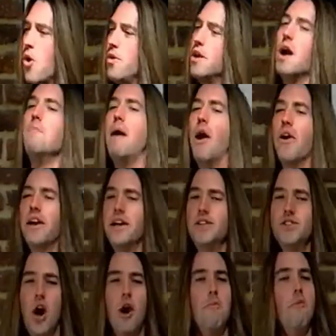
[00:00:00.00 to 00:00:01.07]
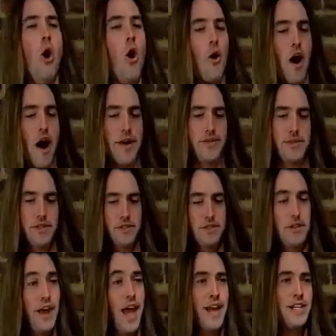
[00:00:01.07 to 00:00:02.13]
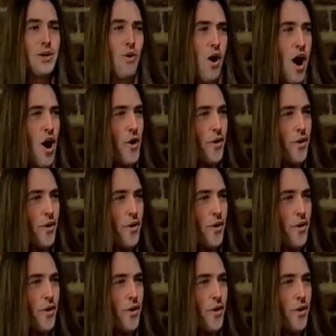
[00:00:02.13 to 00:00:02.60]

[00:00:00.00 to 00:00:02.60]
Americans are morons, end quote.